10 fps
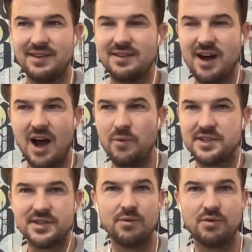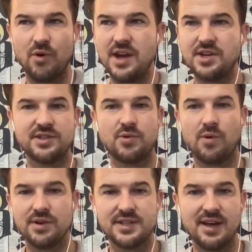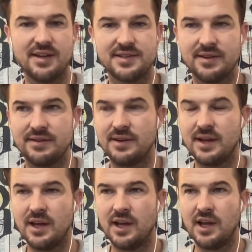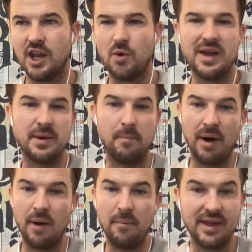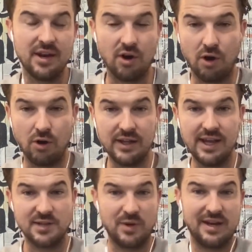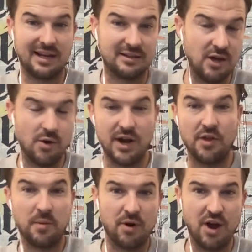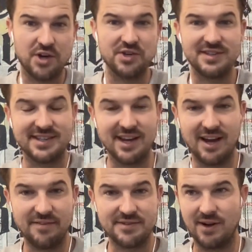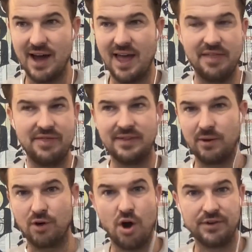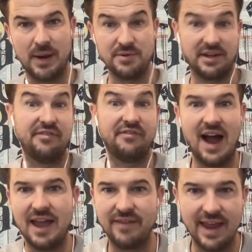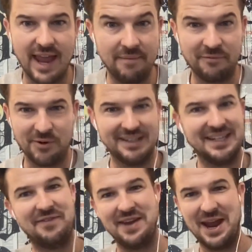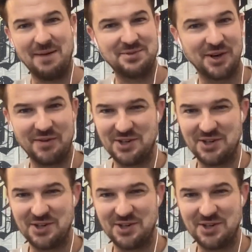God was so gracious towards us. And, you know, we had to bump in early because we had to like load in all the production stuff. So I, I, think their call time was like 5 a.m. for an 11 a.m. service.